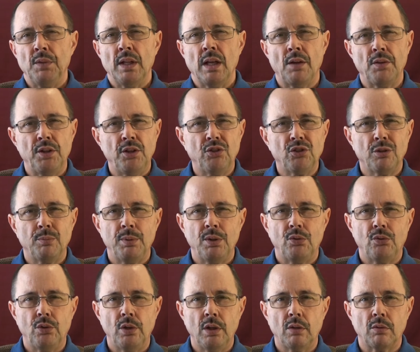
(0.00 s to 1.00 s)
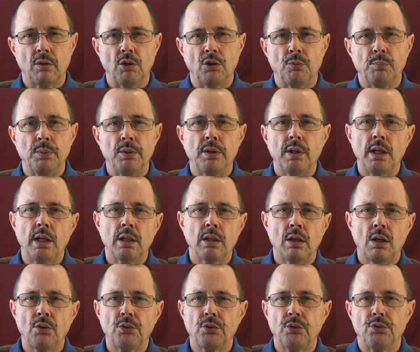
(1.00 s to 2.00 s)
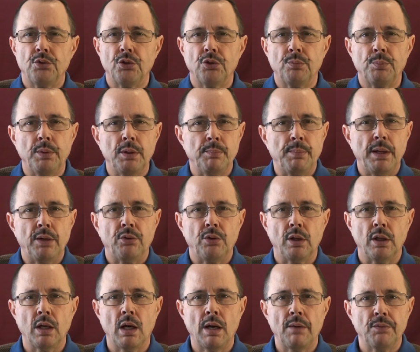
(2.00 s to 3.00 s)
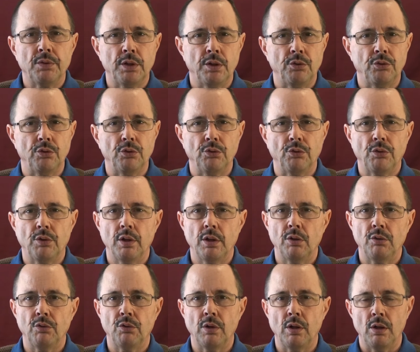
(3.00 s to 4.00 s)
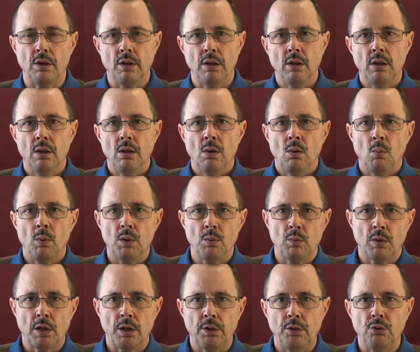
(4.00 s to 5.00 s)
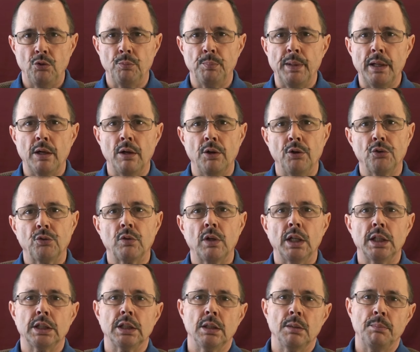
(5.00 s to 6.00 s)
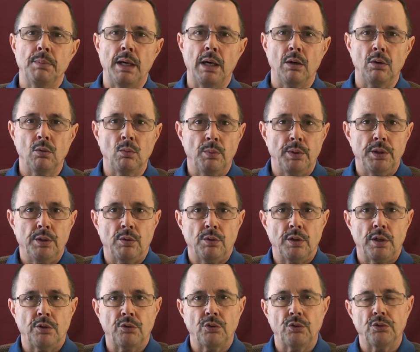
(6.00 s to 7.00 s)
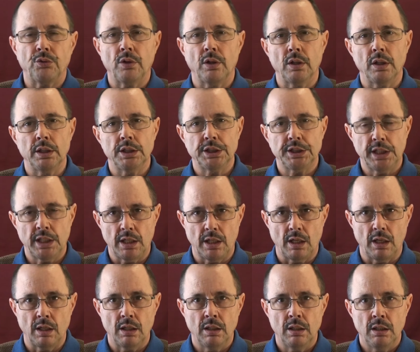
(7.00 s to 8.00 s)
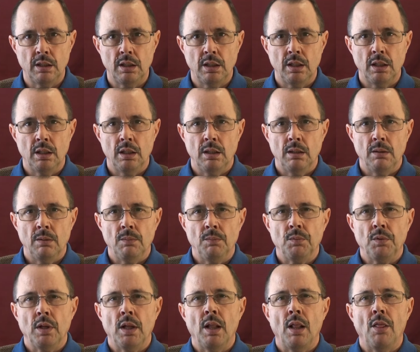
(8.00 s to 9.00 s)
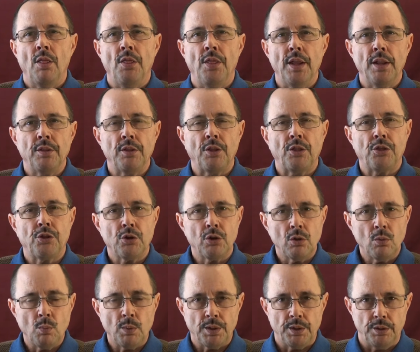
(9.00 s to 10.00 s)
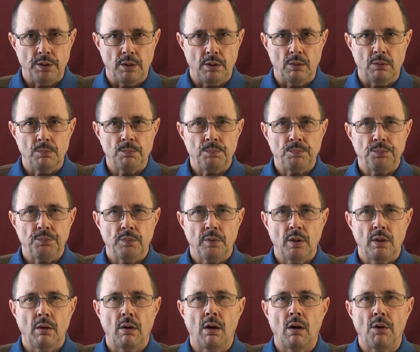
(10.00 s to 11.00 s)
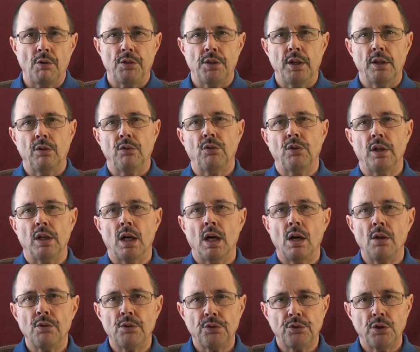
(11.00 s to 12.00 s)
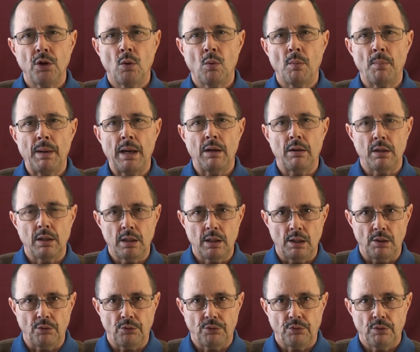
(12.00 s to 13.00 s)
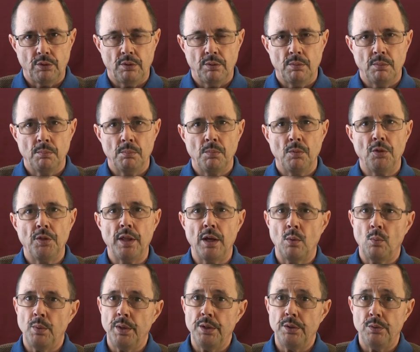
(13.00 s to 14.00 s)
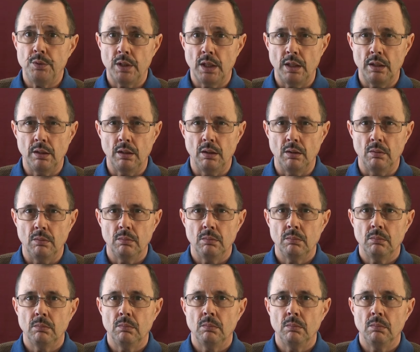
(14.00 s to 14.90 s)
Now these can be secrets, but they can also just be basic confidences, things that we want to use better discretion about and we don't necessarily share. Then the third window are things that others know about us that we do not know.